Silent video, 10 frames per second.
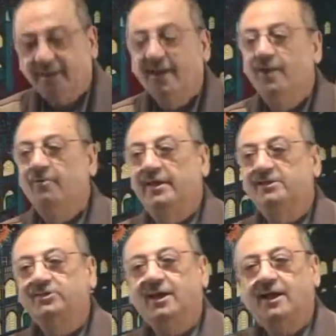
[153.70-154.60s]
Where is
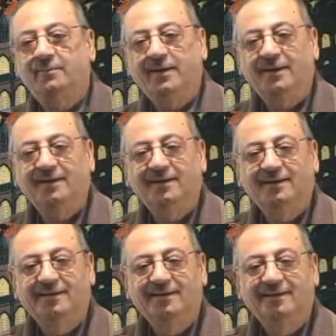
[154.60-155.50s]
the khabar?
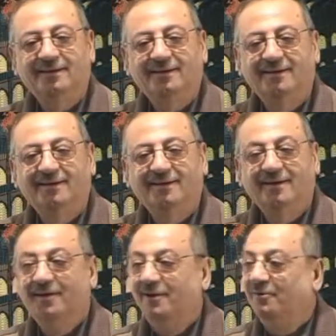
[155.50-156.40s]

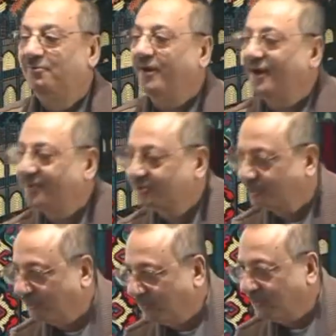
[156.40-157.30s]
Fa
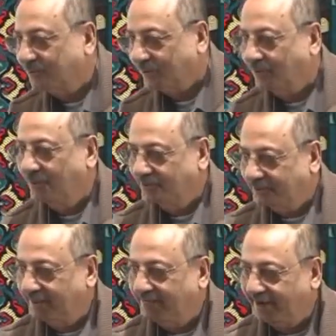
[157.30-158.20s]
askunu. So do you
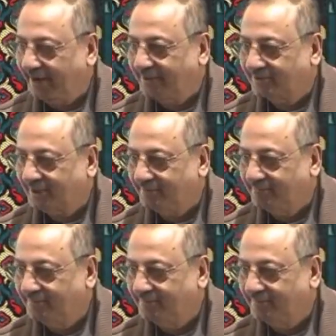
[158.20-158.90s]
see fa has come?